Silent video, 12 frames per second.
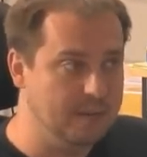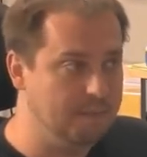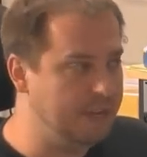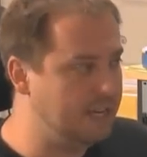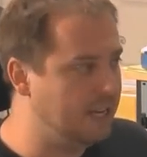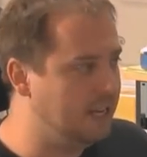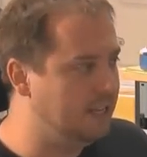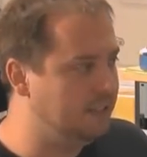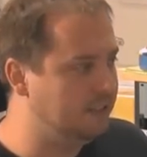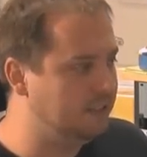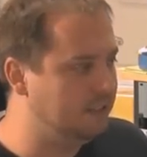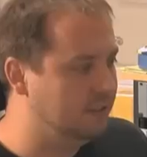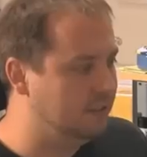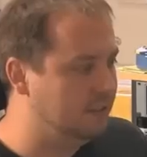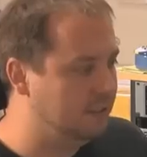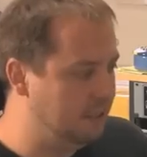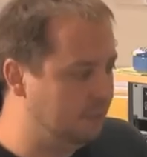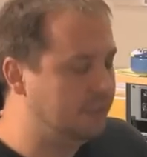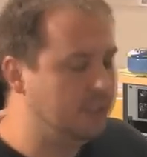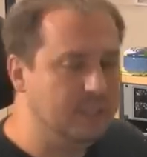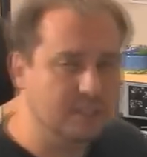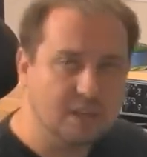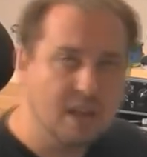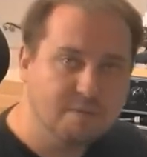because it was in
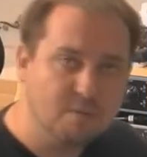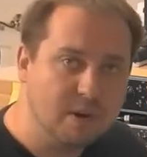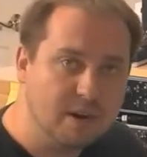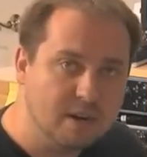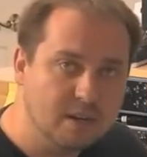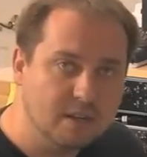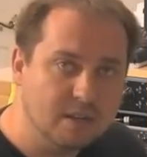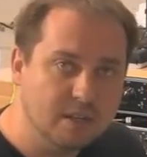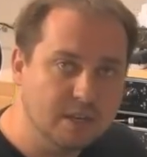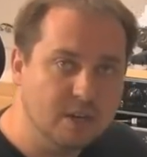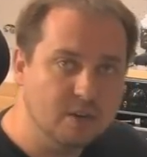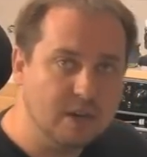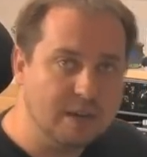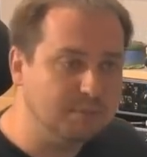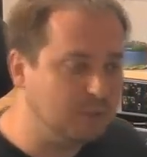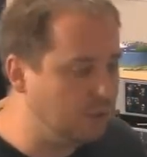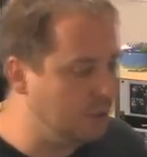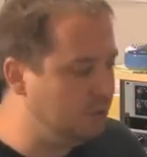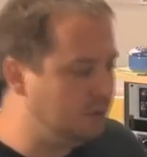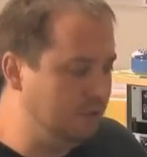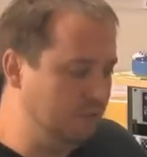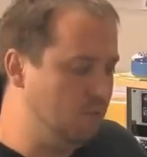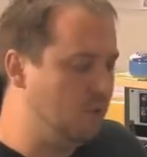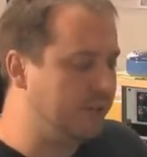the software. I'm so used
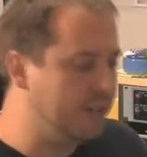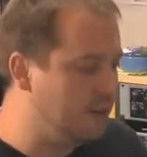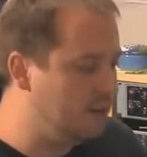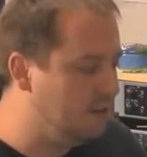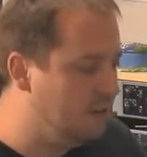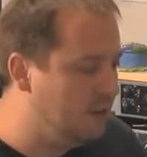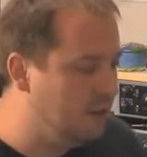to working